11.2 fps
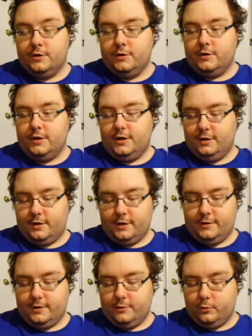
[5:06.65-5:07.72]
They have
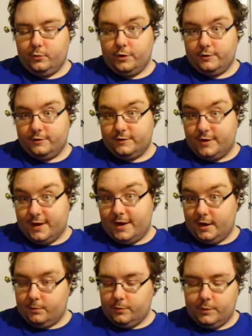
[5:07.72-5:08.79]
that weird snap,